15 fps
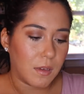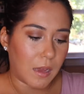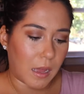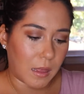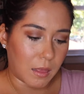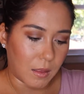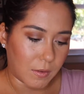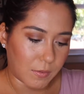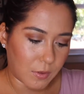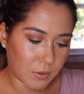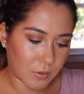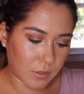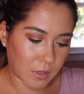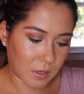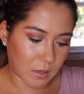I love
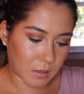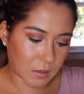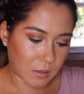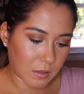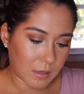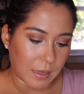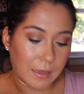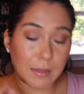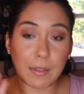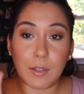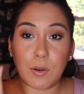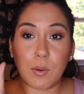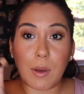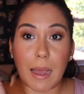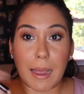using like
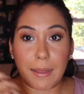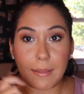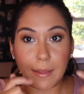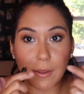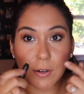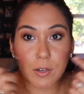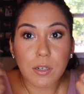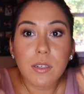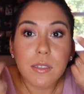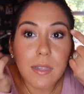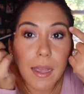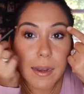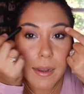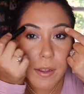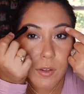little highlighters,
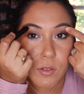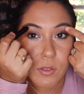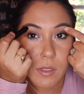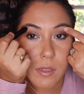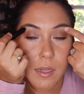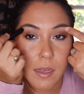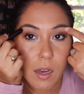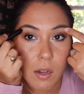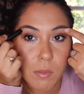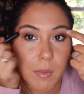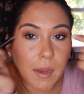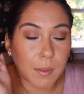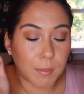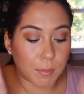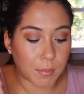and I use it like on
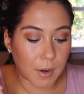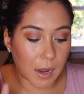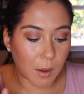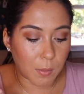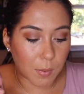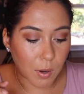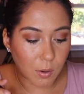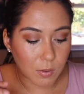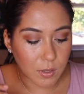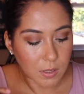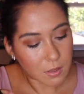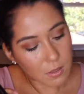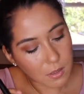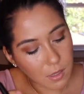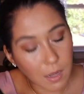my brow bone
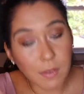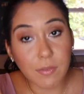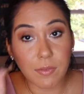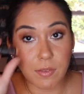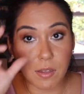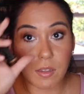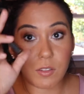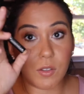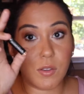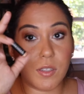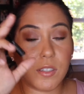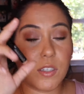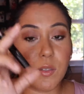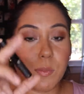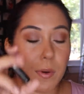and stuff. So
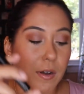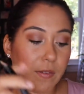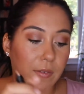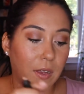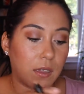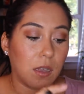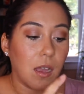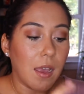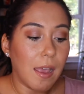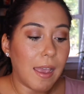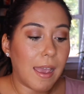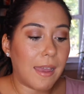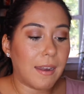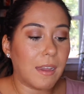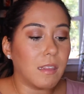this is perfect.
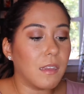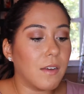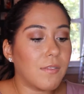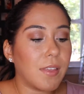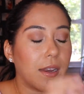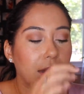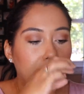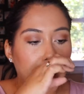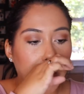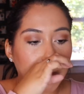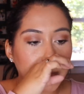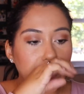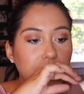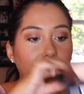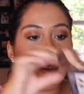And I love that it
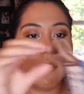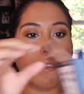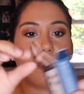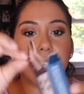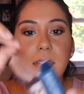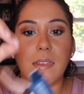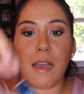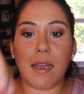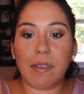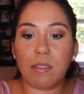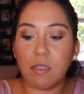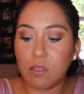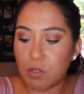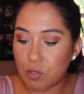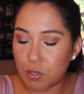comes in these
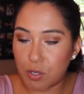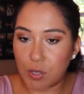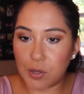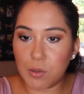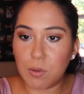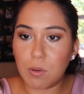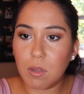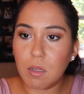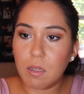sizes too.